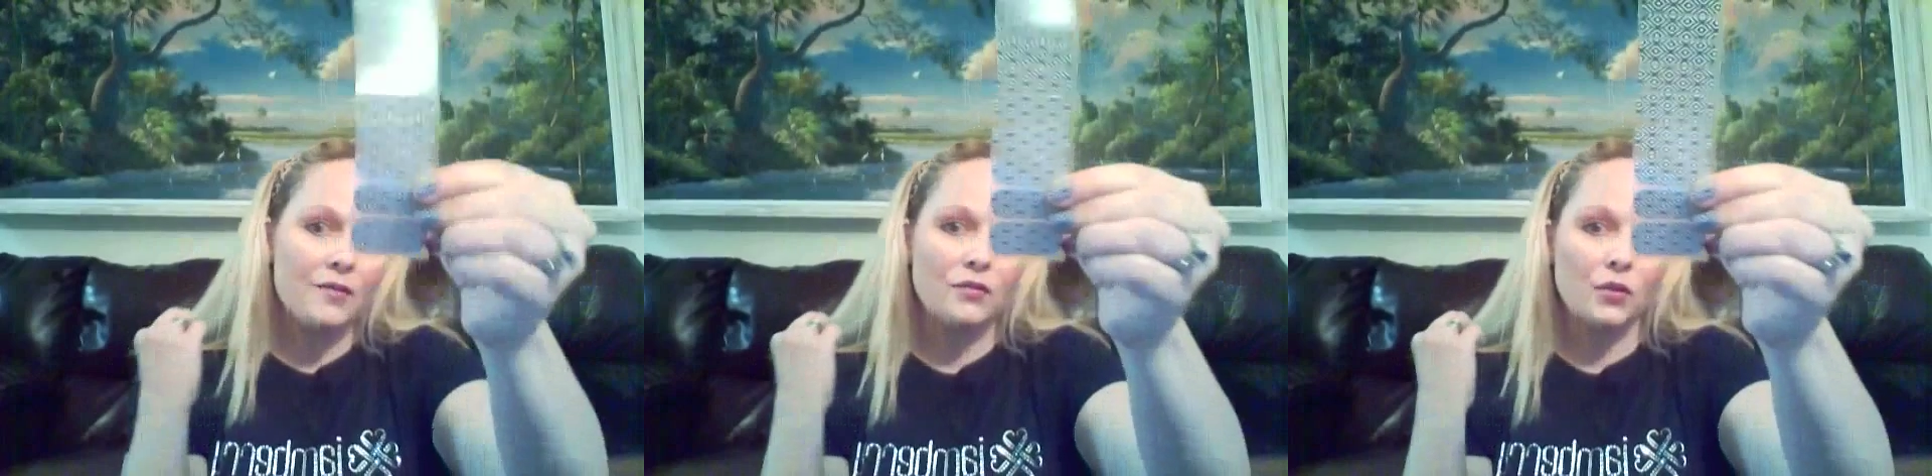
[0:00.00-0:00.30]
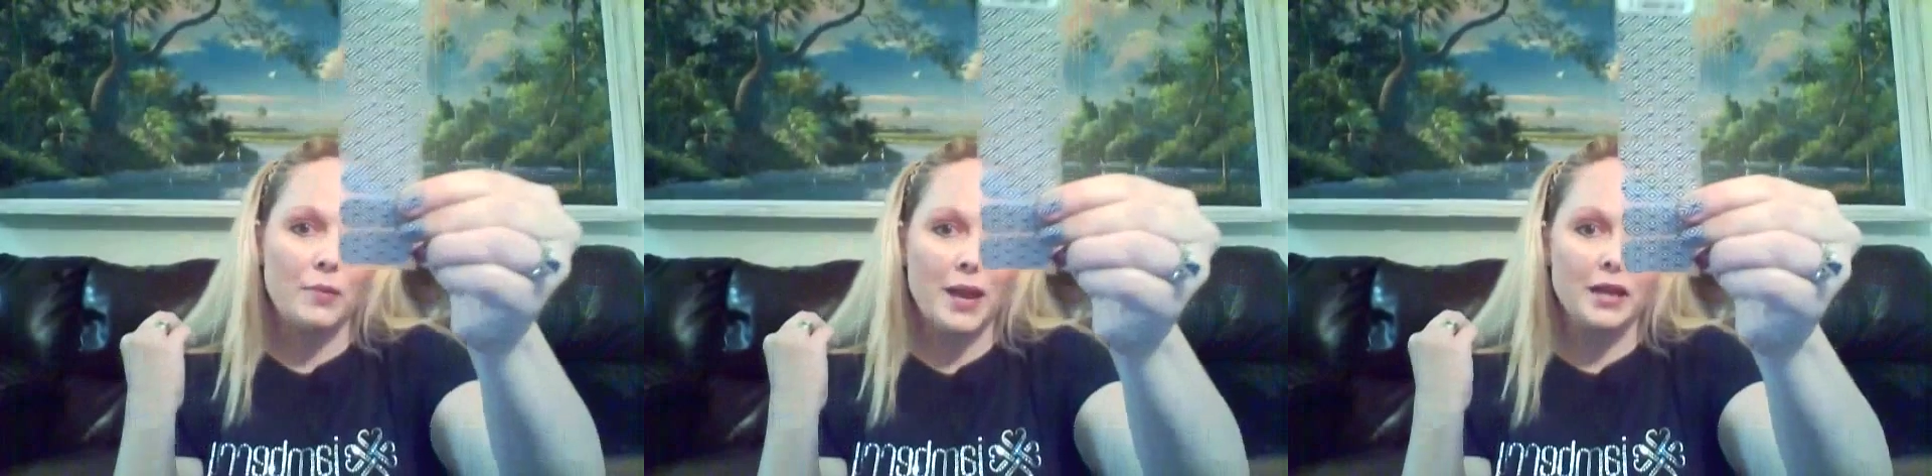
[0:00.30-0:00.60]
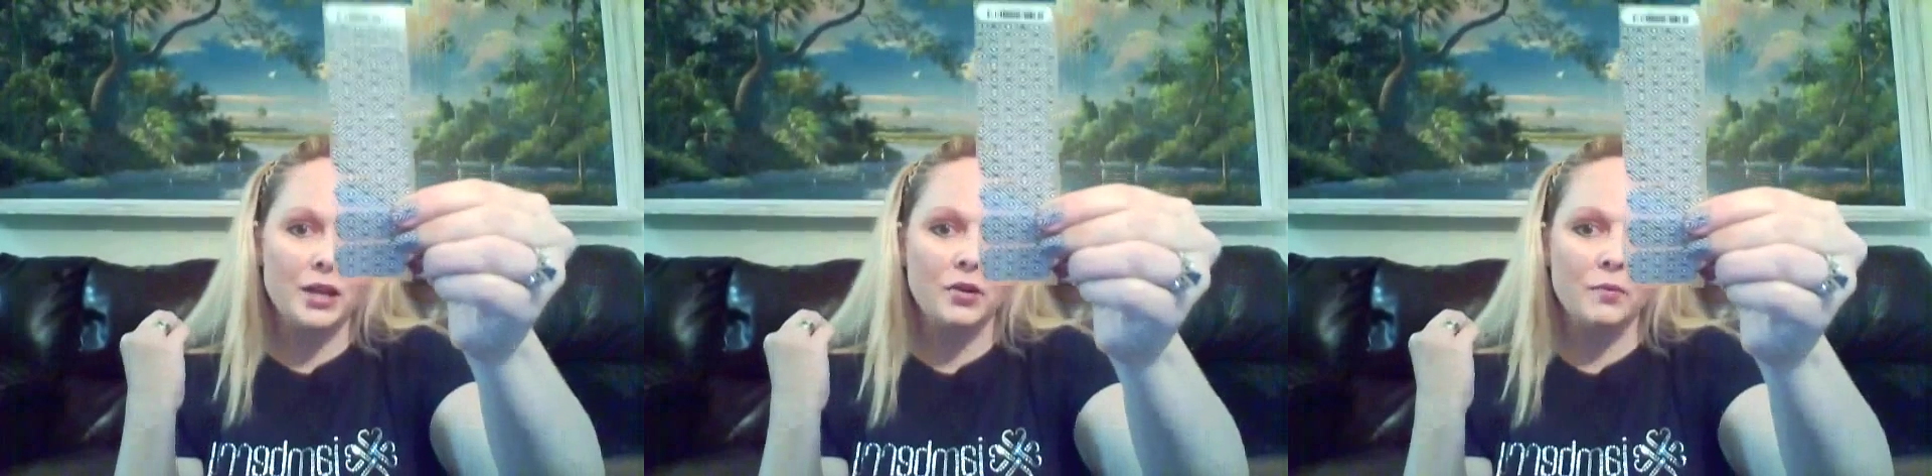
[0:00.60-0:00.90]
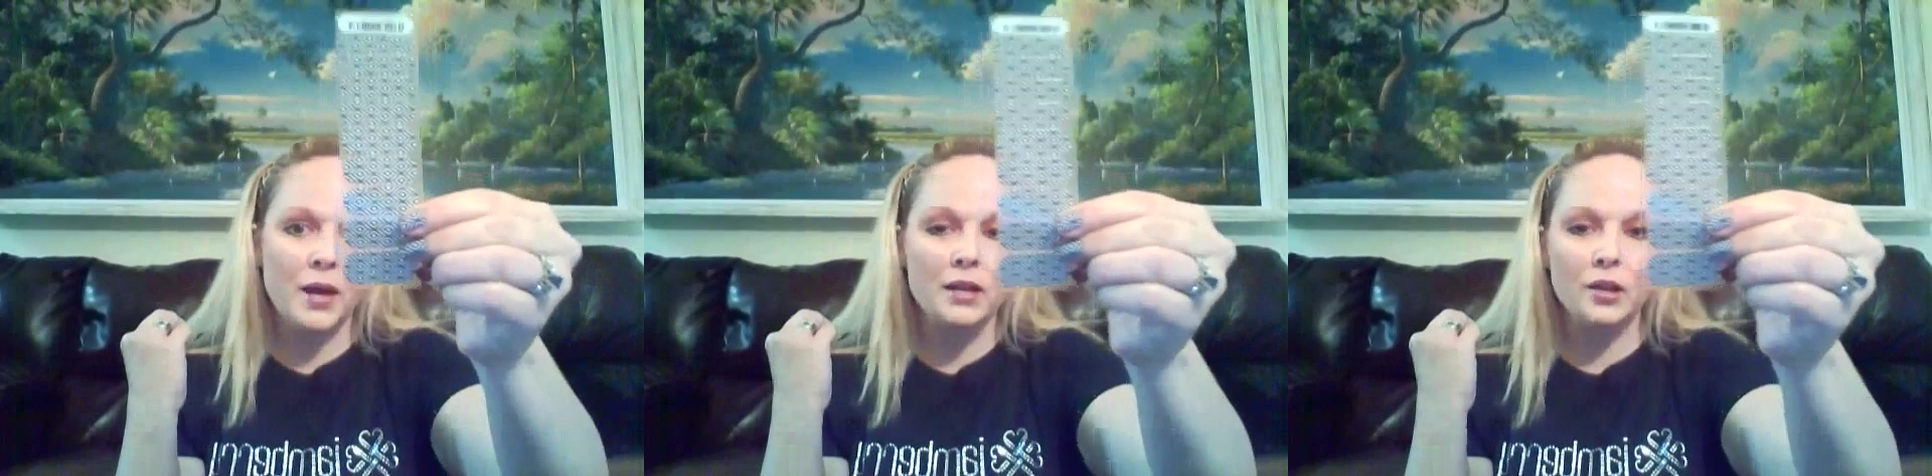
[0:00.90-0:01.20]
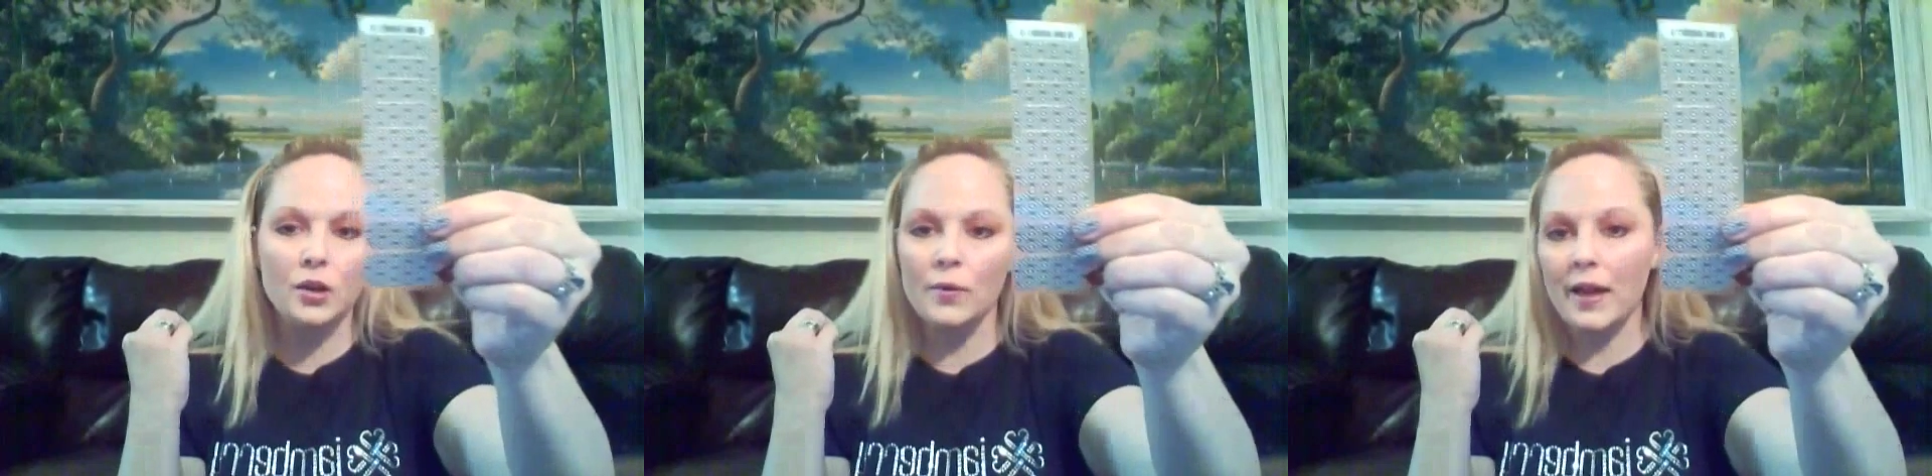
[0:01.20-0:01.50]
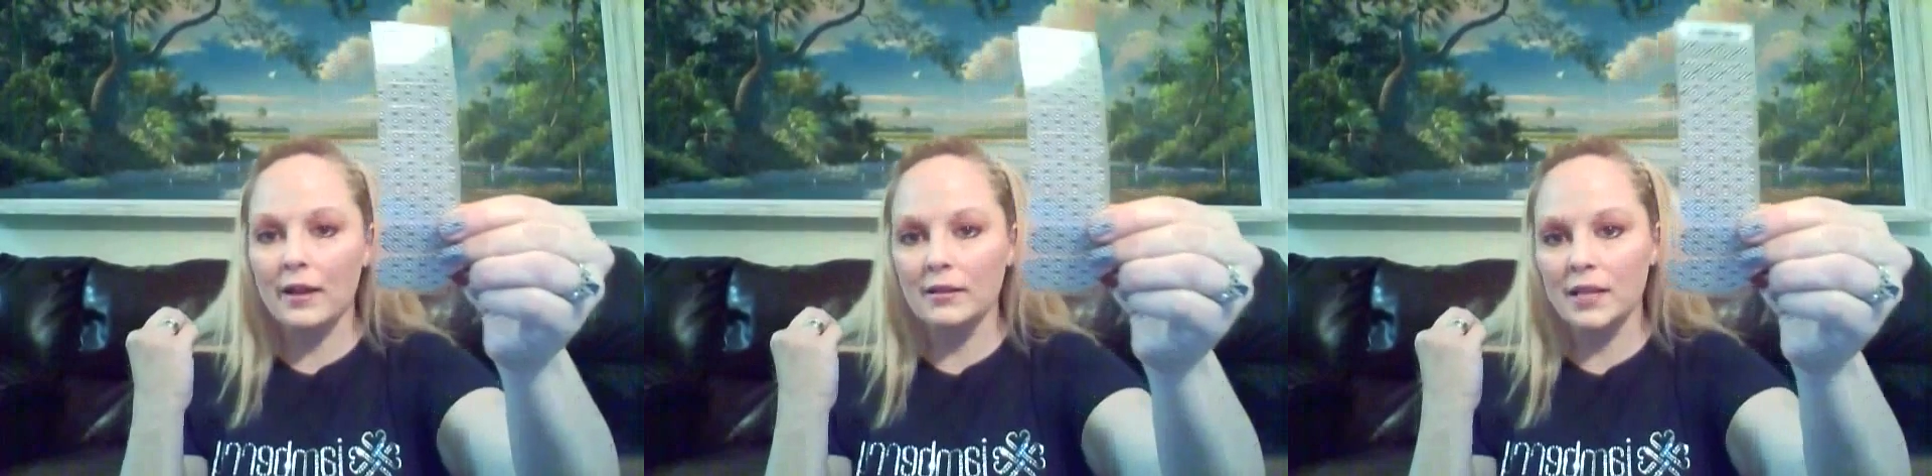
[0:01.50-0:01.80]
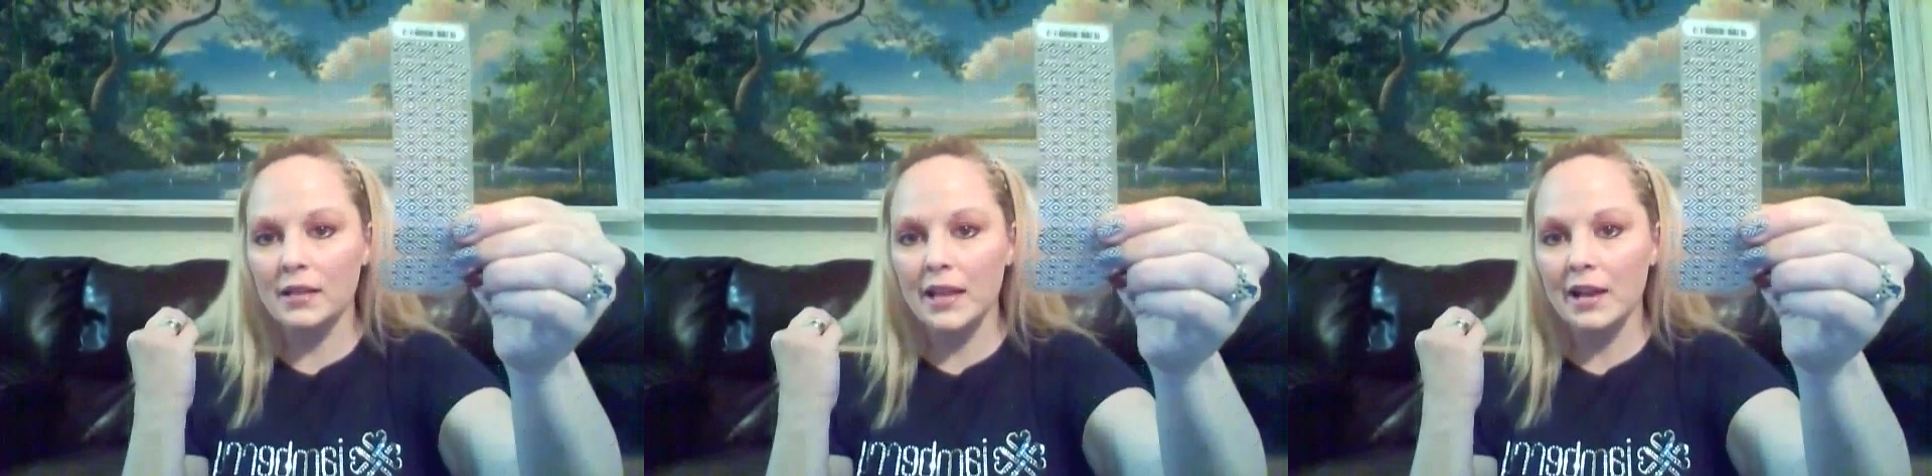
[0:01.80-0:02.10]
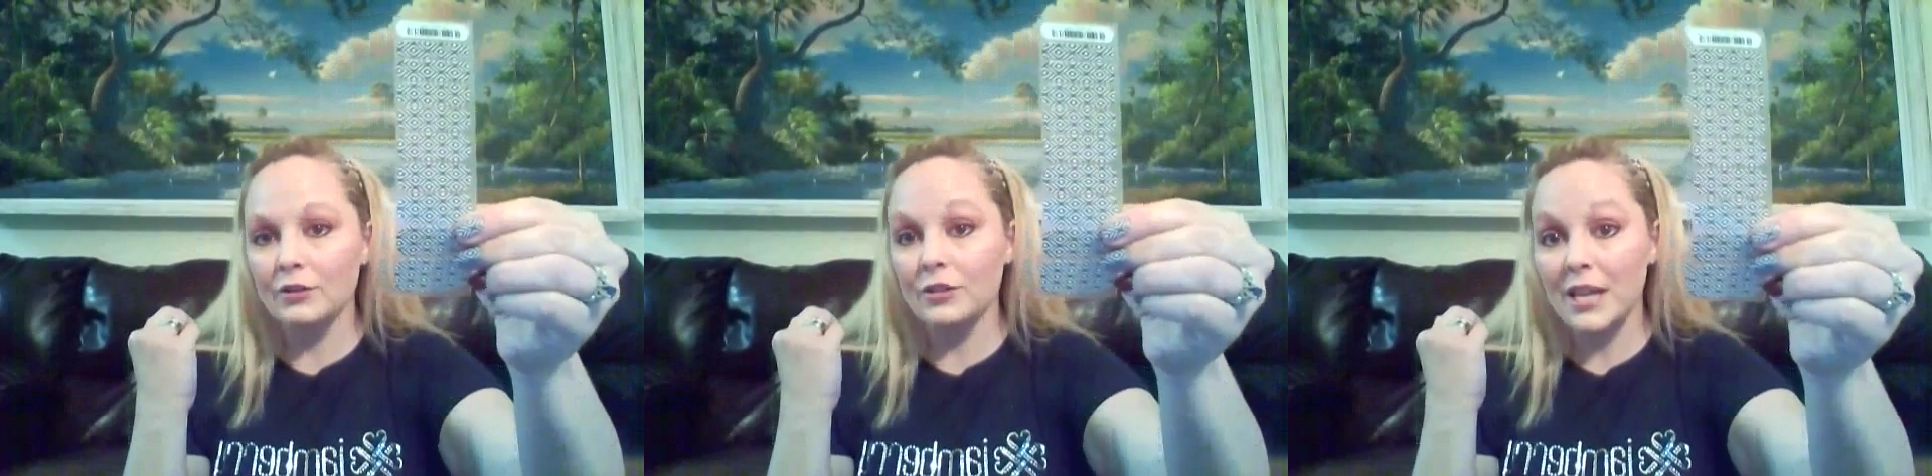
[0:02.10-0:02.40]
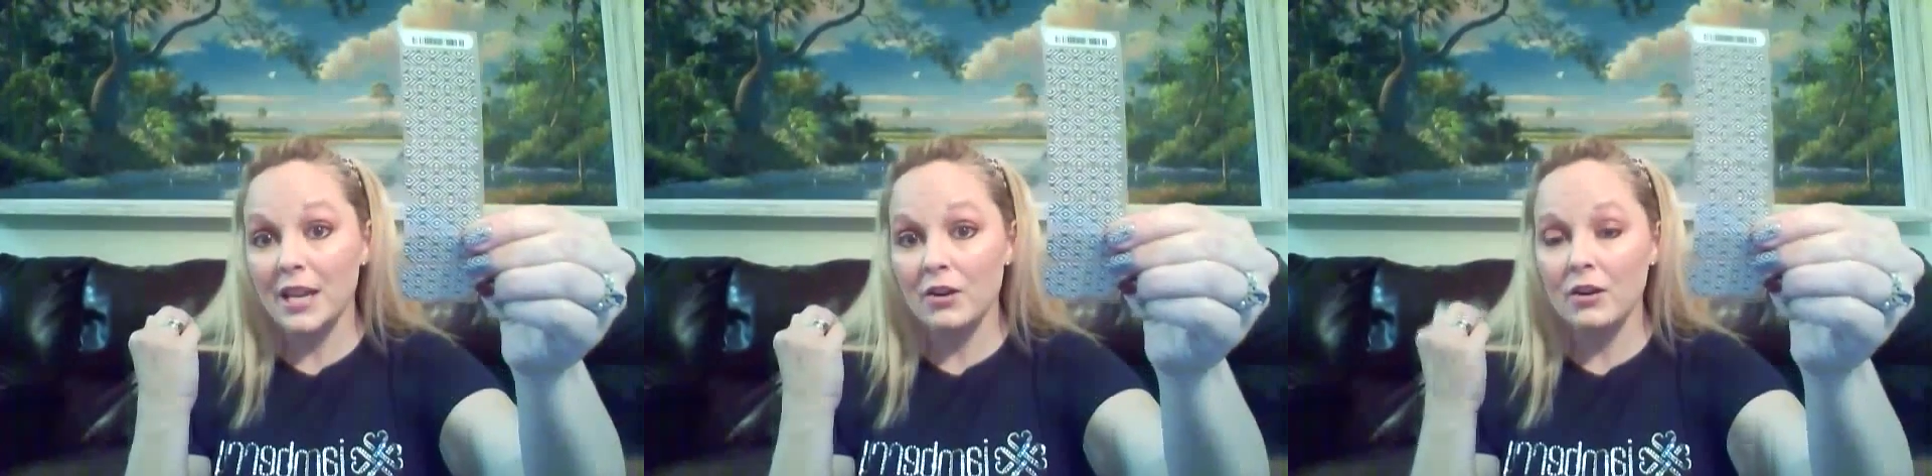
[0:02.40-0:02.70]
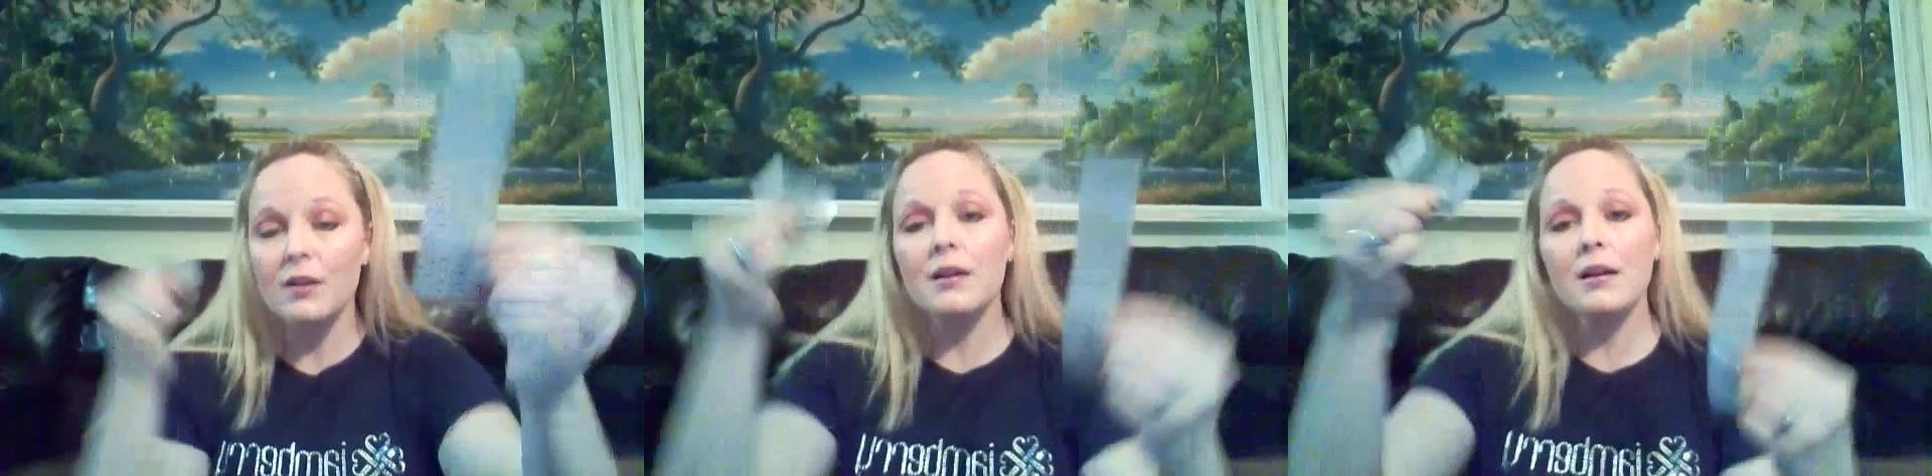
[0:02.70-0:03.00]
a full manicure and pedicure with accent nails here,